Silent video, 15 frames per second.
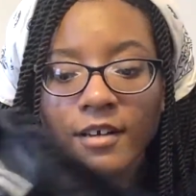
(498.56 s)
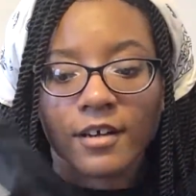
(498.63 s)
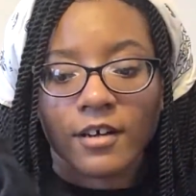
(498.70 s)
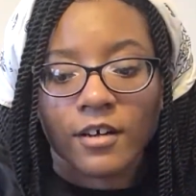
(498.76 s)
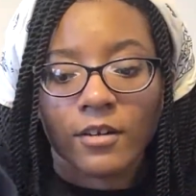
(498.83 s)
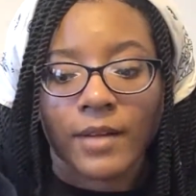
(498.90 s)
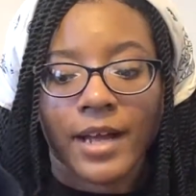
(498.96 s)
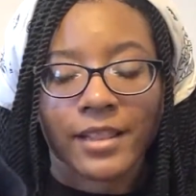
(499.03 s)

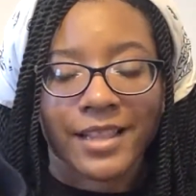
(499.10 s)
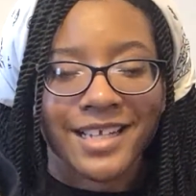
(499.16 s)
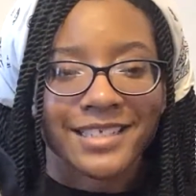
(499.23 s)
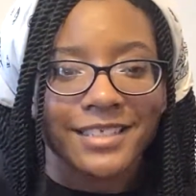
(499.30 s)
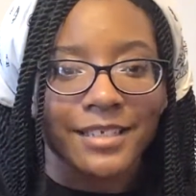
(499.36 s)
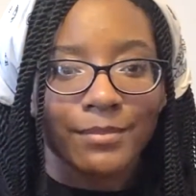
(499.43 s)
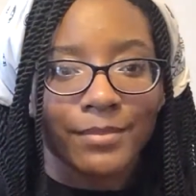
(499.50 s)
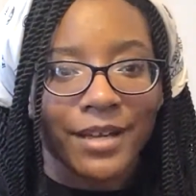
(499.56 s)
I
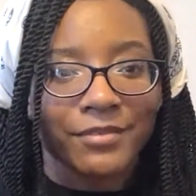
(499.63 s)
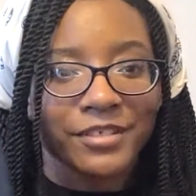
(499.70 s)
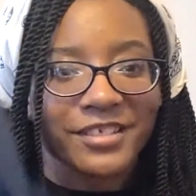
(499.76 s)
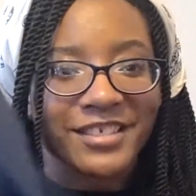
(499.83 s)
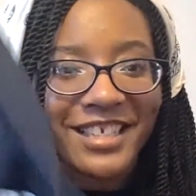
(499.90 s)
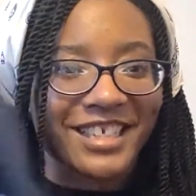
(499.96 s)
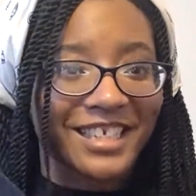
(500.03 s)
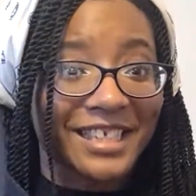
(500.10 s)
liked it, but I was
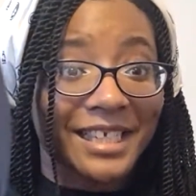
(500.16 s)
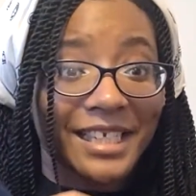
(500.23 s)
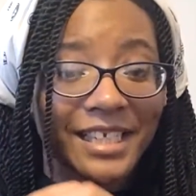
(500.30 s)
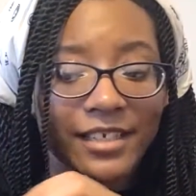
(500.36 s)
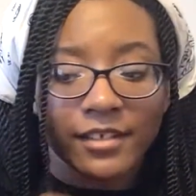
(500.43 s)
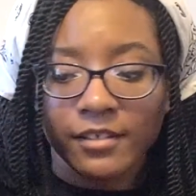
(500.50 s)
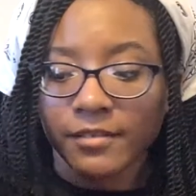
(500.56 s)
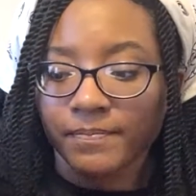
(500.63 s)
just like,
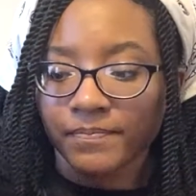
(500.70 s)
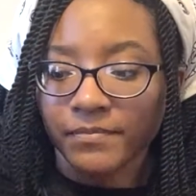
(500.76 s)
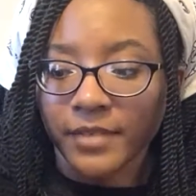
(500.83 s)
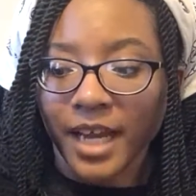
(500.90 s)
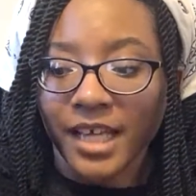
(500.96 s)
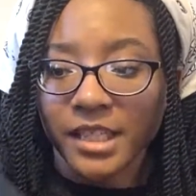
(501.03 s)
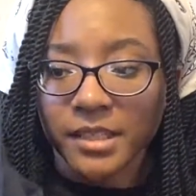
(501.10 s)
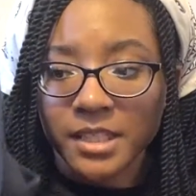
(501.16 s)
eh.
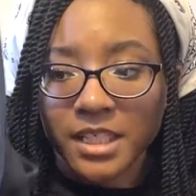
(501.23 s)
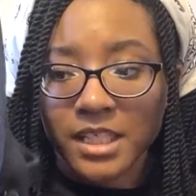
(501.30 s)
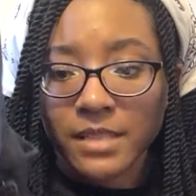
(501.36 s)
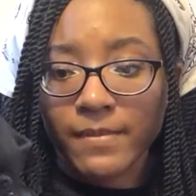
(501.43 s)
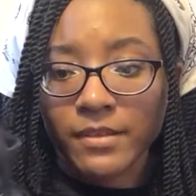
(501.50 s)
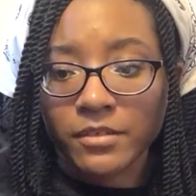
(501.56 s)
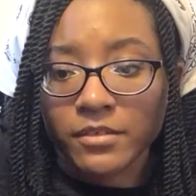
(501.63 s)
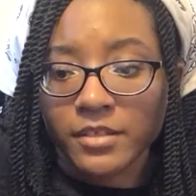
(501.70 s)
I like the
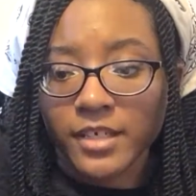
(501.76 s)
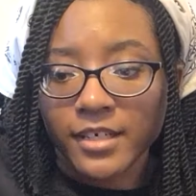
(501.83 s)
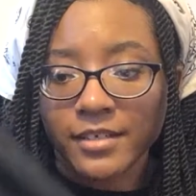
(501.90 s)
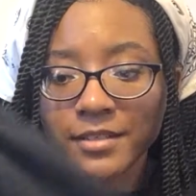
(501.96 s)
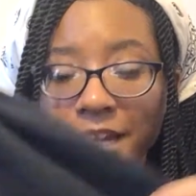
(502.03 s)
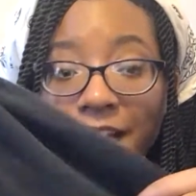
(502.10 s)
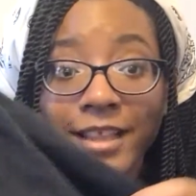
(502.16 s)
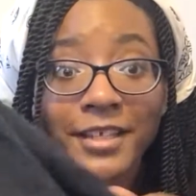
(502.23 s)
suspender
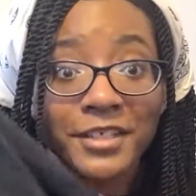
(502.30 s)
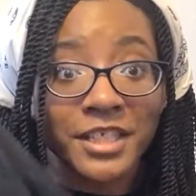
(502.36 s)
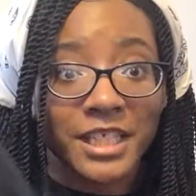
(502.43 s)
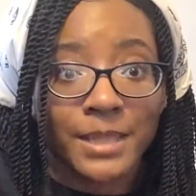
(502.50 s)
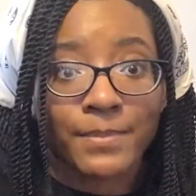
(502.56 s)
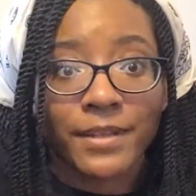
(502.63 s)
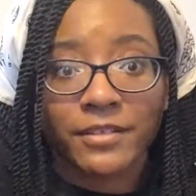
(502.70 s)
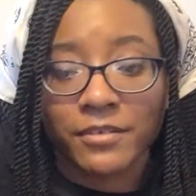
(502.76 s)
skirts. I like
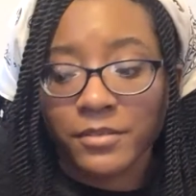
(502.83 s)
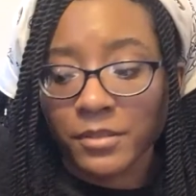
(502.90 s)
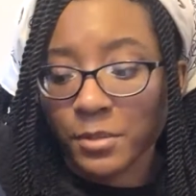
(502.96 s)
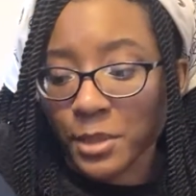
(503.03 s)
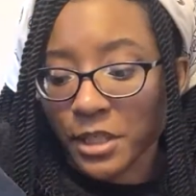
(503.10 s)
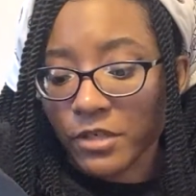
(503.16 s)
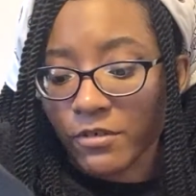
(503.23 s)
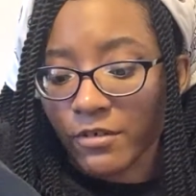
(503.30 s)
suspenders
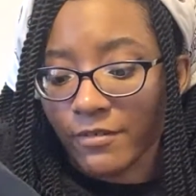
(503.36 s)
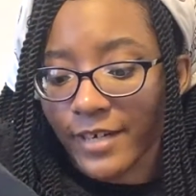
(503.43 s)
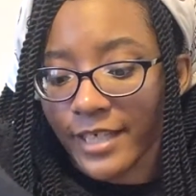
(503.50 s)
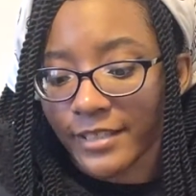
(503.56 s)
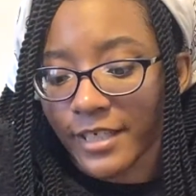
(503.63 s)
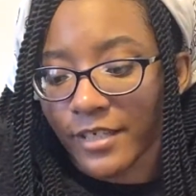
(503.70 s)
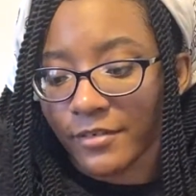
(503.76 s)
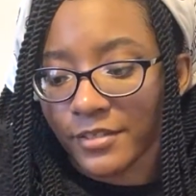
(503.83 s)
in general
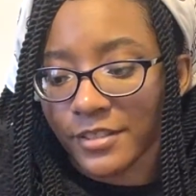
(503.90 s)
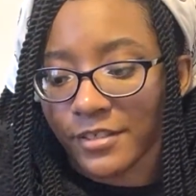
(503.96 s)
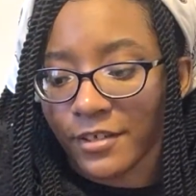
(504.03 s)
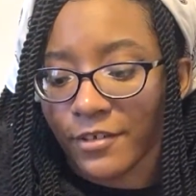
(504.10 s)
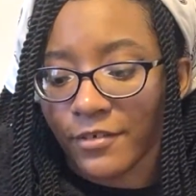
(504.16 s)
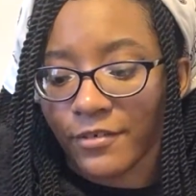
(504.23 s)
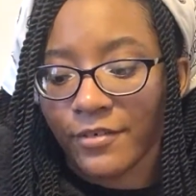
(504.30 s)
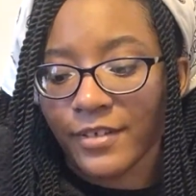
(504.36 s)
right now,
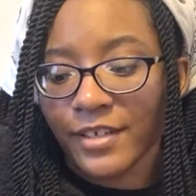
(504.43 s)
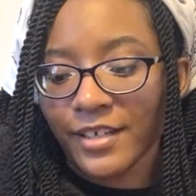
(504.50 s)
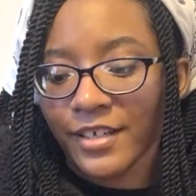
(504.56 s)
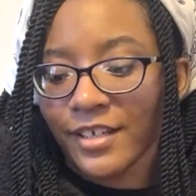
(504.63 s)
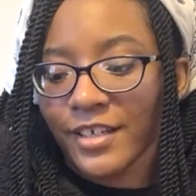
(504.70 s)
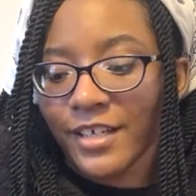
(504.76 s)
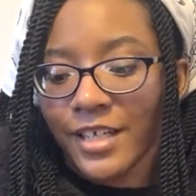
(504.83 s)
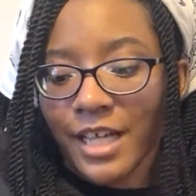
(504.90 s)
so
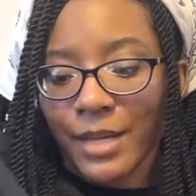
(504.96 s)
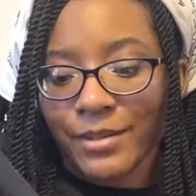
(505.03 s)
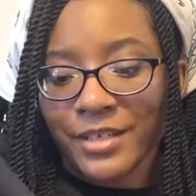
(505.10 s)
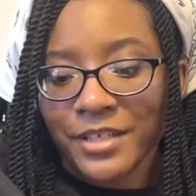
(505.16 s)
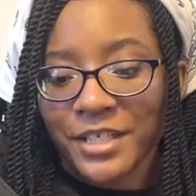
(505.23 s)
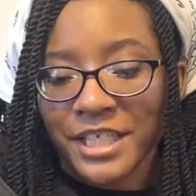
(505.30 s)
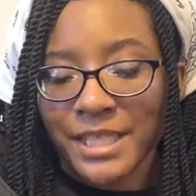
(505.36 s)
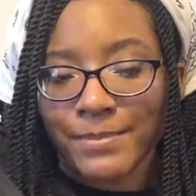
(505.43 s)
I'm
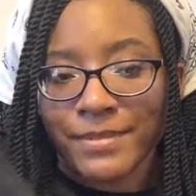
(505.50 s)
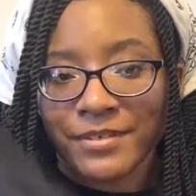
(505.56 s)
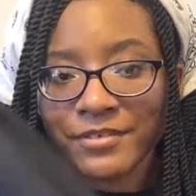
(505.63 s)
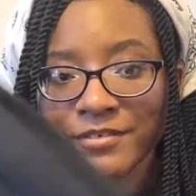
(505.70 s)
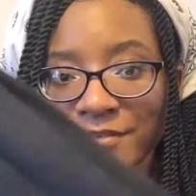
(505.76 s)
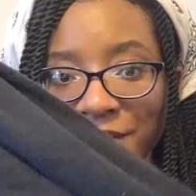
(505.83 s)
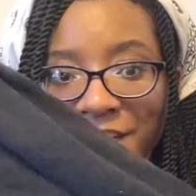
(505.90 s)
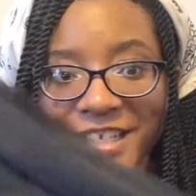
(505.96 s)
like a
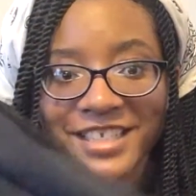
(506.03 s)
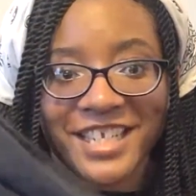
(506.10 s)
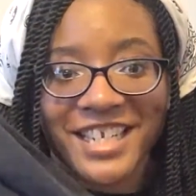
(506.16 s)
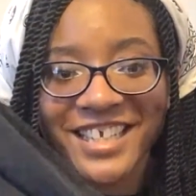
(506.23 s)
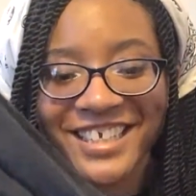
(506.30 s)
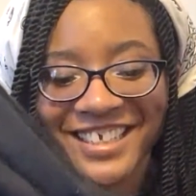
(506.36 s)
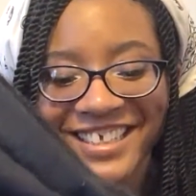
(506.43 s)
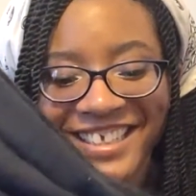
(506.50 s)
suspender nut.
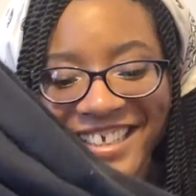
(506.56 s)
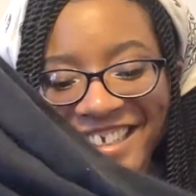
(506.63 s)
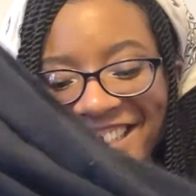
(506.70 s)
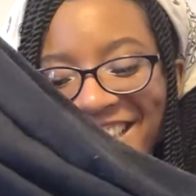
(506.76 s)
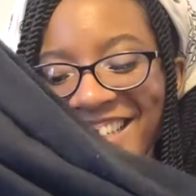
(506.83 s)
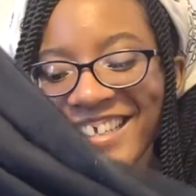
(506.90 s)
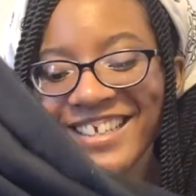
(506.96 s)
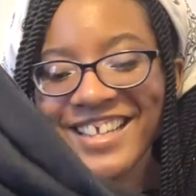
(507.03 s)

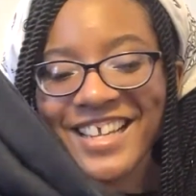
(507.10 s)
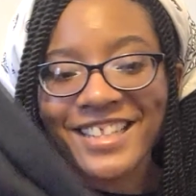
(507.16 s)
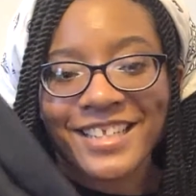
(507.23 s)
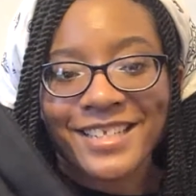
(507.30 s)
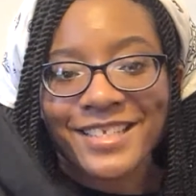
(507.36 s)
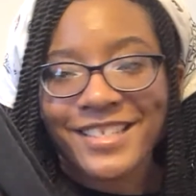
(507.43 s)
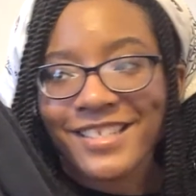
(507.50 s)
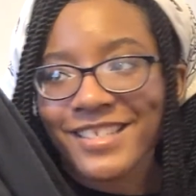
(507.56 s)
And
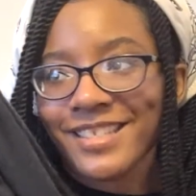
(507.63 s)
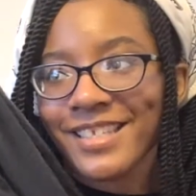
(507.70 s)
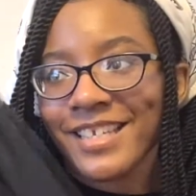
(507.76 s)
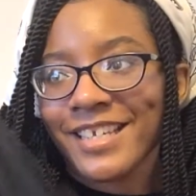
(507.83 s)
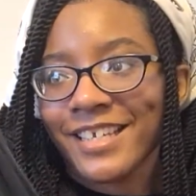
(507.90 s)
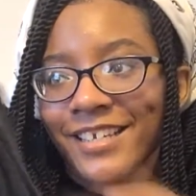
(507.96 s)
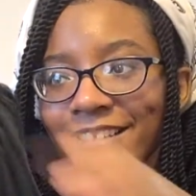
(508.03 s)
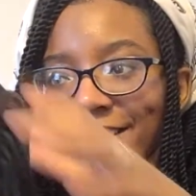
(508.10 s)
this is
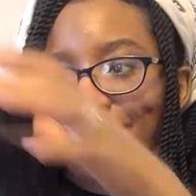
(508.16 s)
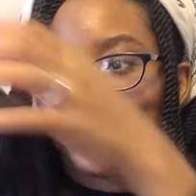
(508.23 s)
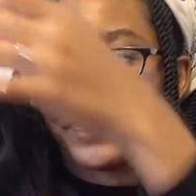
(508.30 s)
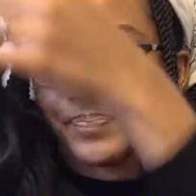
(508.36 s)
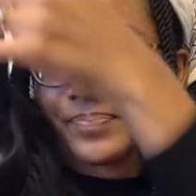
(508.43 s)
the